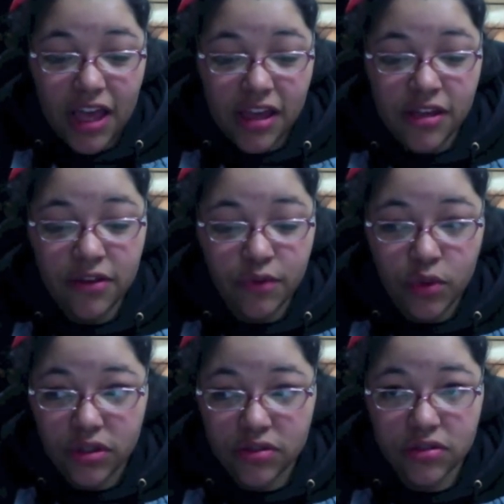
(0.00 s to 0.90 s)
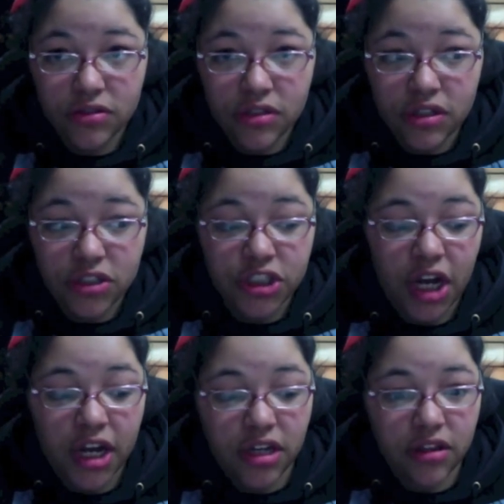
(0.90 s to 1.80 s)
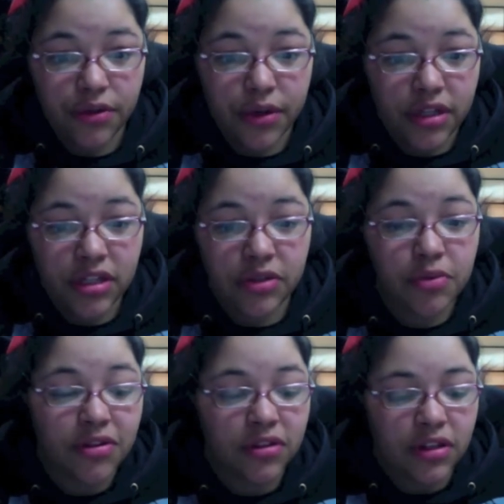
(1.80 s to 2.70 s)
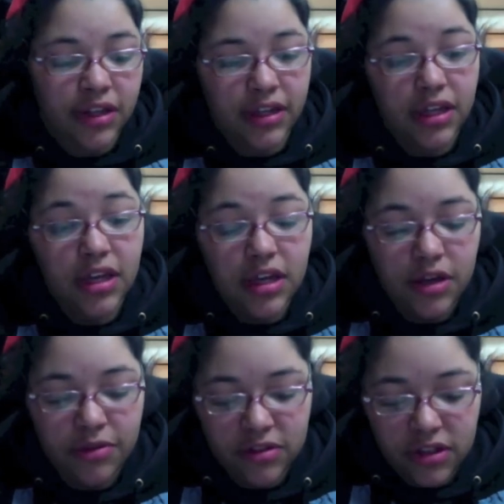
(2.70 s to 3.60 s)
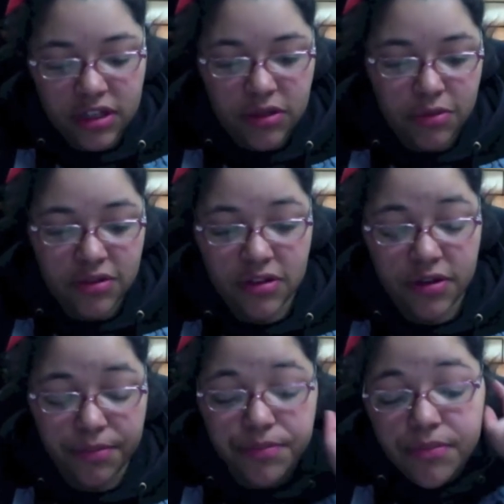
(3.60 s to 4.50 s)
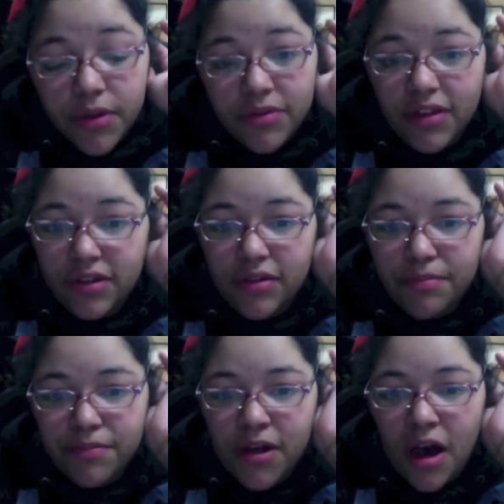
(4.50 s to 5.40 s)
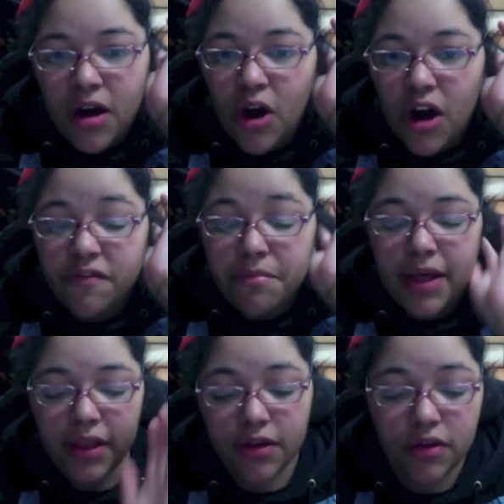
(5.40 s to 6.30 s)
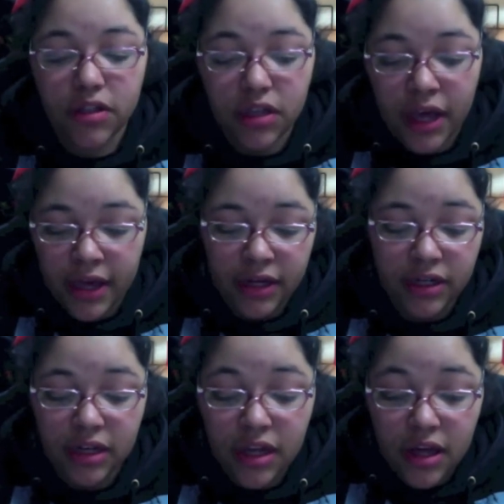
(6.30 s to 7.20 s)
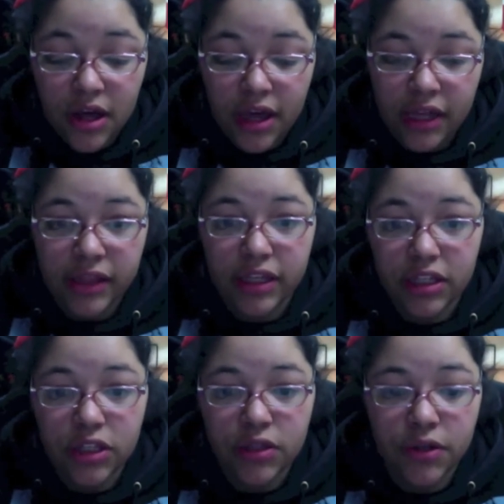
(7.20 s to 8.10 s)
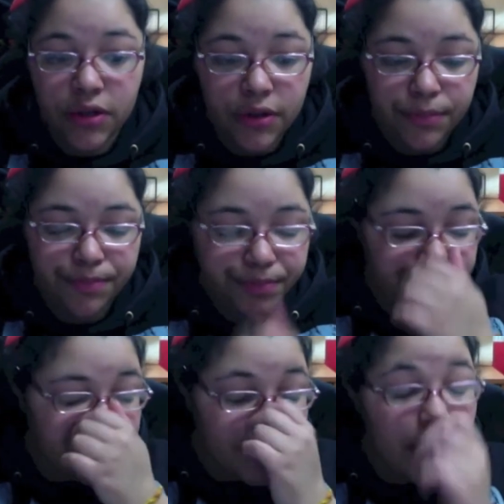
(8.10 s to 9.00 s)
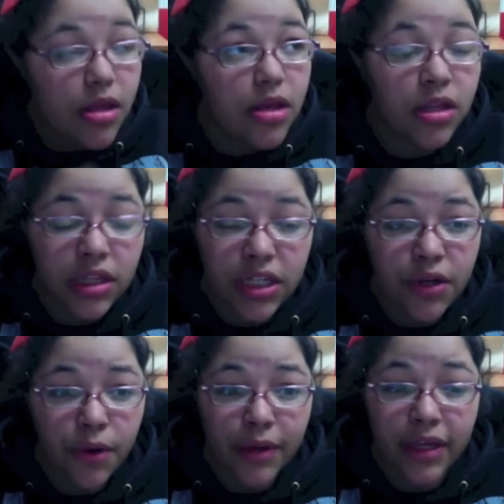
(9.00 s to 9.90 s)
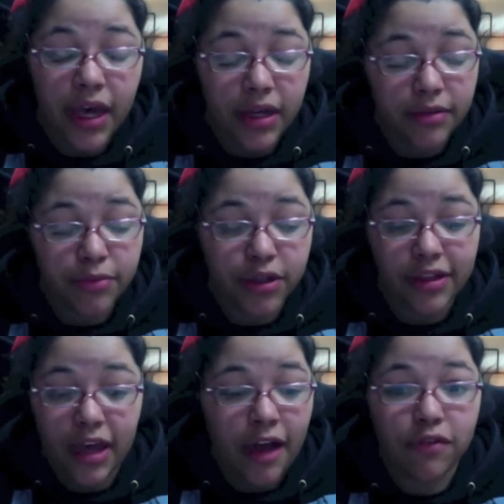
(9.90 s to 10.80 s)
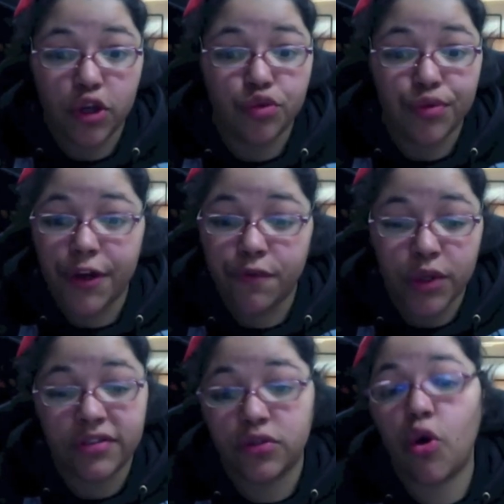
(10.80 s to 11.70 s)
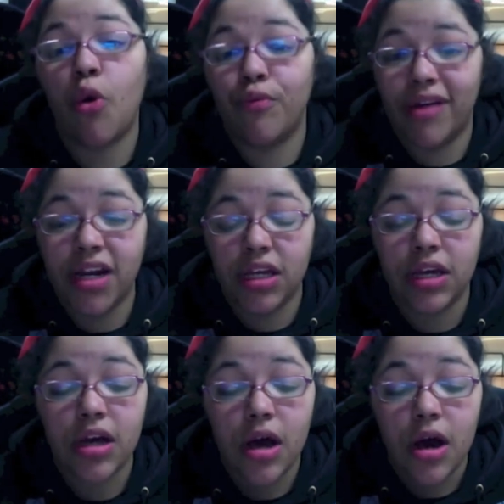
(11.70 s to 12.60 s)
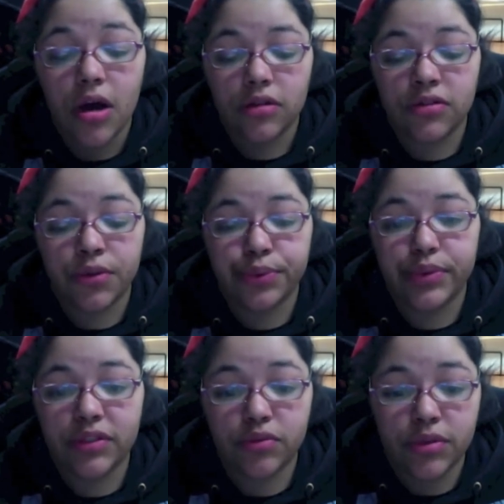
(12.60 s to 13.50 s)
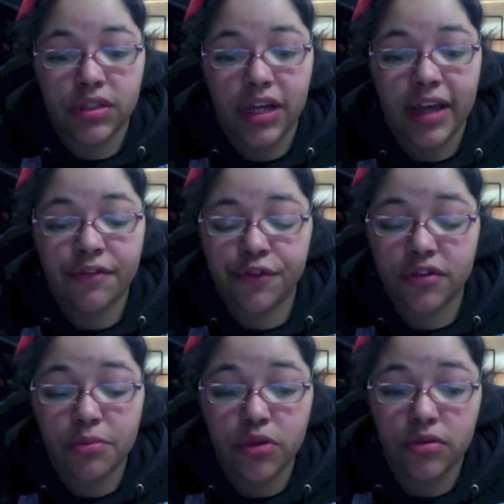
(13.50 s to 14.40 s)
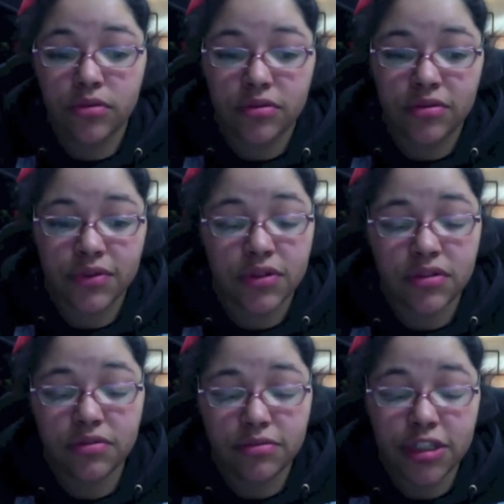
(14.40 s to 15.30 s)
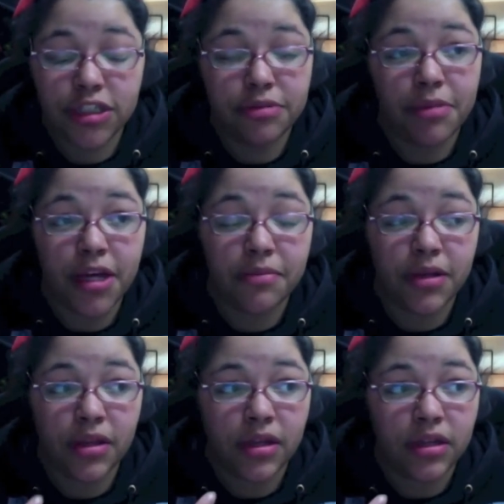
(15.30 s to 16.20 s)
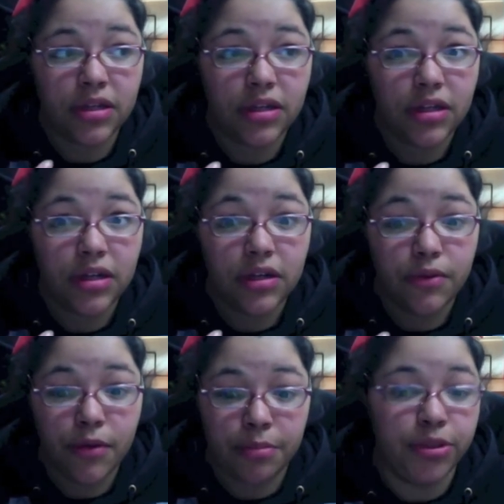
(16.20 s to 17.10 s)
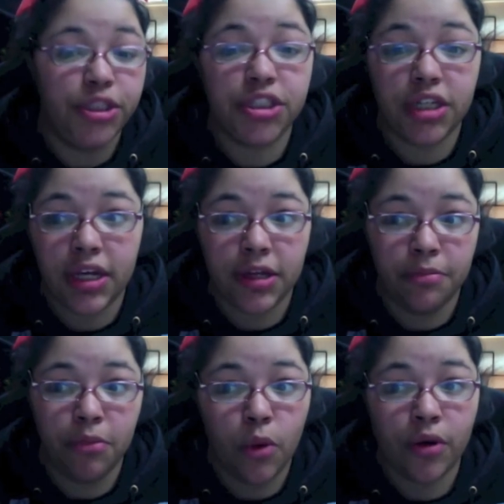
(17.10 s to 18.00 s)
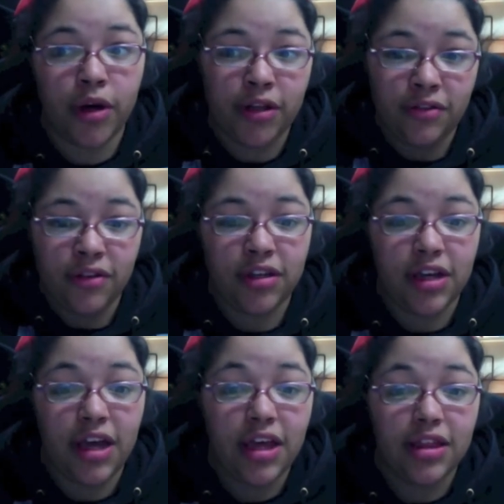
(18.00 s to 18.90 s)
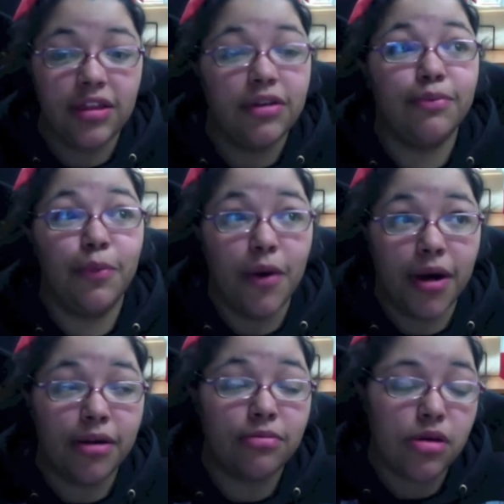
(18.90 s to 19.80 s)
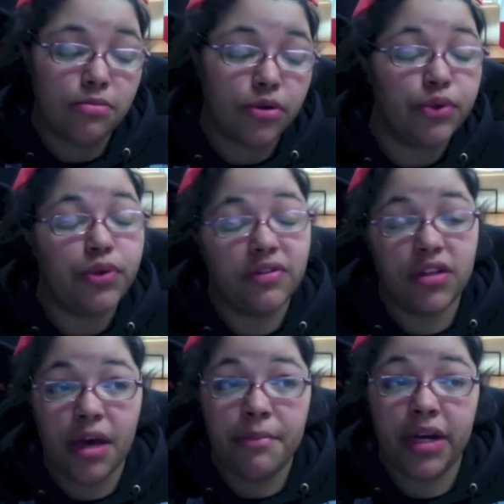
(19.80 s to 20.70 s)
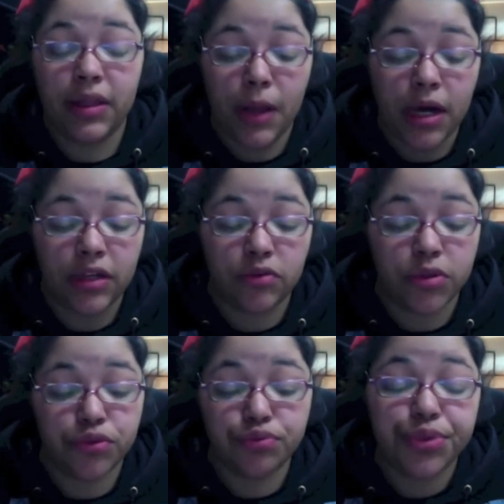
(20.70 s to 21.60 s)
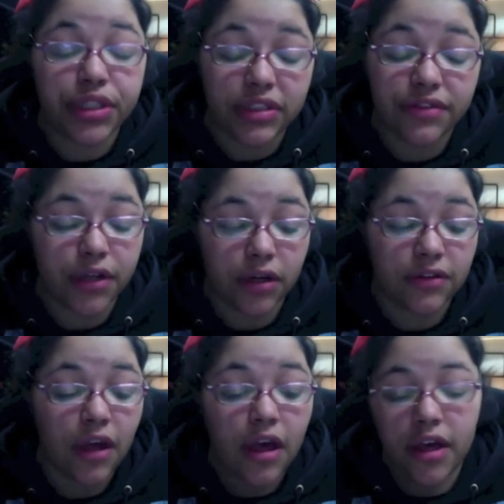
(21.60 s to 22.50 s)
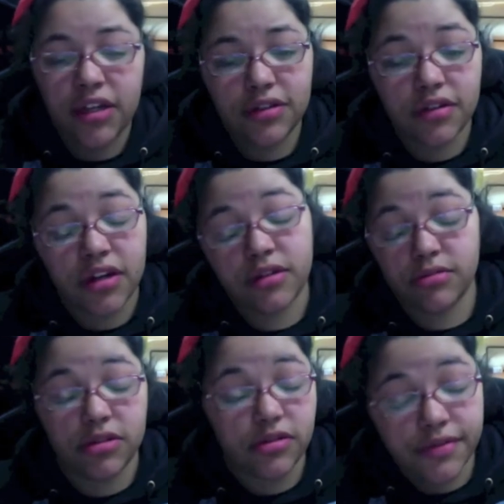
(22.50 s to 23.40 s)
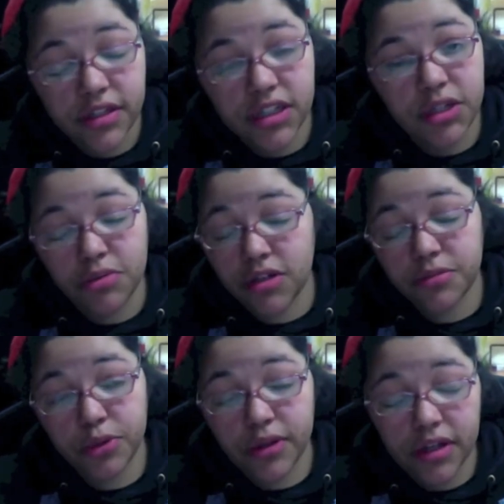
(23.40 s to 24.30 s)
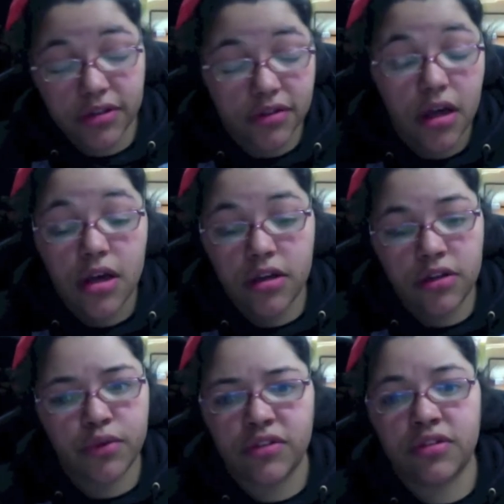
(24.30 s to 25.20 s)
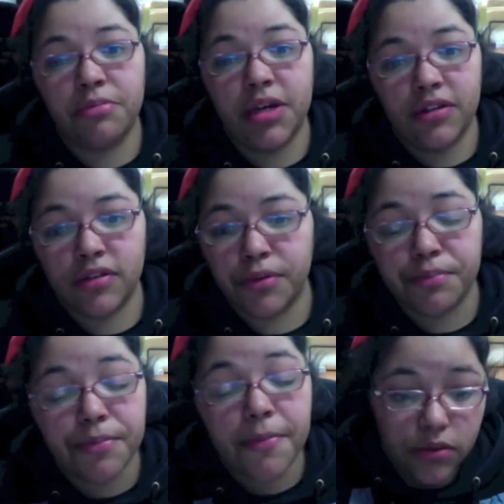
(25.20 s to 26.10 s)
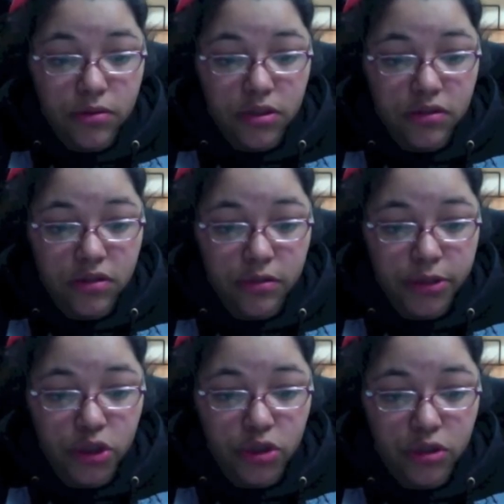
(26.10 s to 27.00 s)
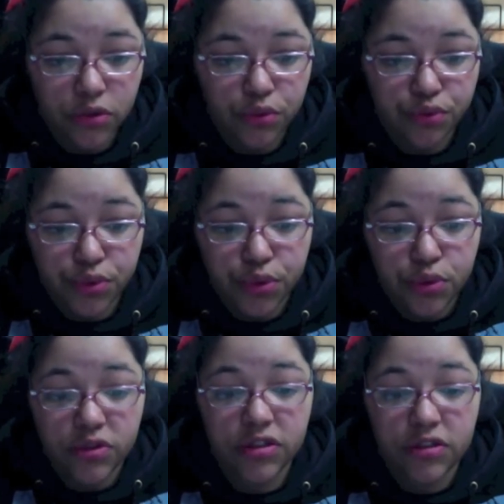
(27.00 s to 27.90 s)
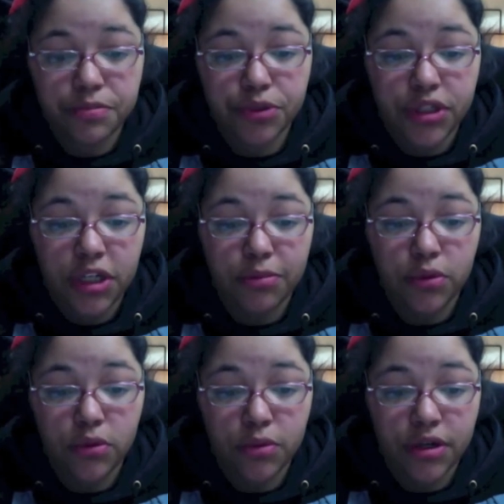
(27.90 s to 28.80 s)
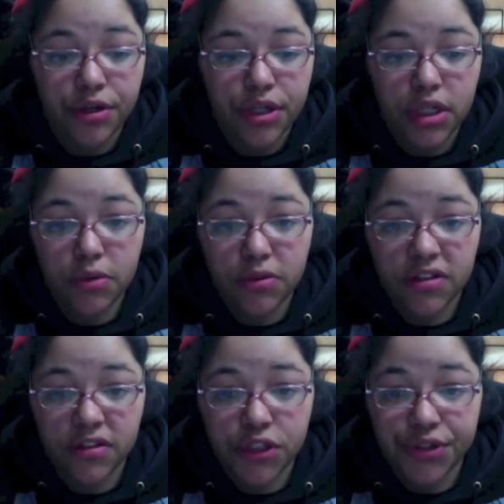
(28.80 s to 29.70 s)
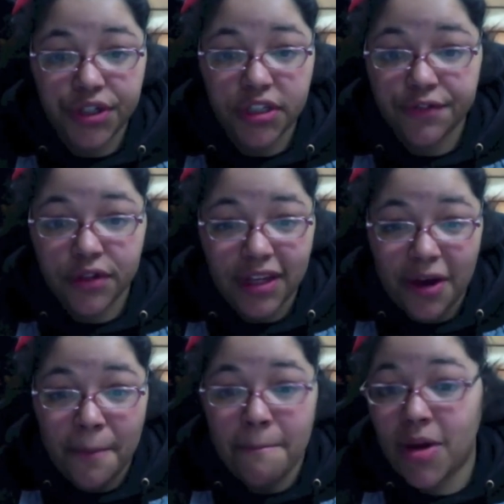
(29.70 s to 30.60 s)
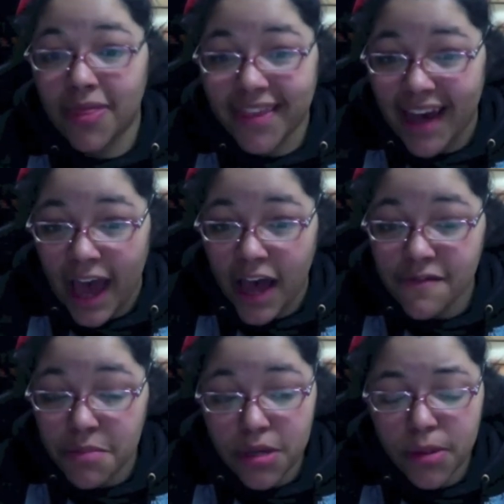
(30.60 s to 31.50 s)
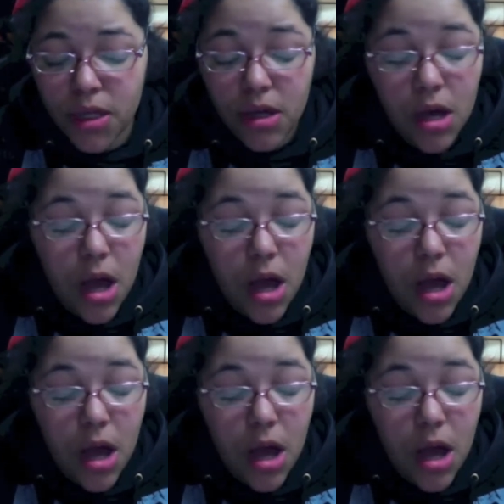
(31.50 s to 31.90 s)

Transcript: his voice like shined through it, and he wasn't like, it wasn't like he was it was like cut off by like and like and Leo and Ken, where they have like great voices already. So this one, and for someone who, so this really made me like appreciate him more as like the one member who doesn't get many lines, which really sucks. And he said it himself, like he wants more lines. His voice is amazing. Just how much Hyuk grew since pre-debut, where he was a trainee for like a month and a half maybe.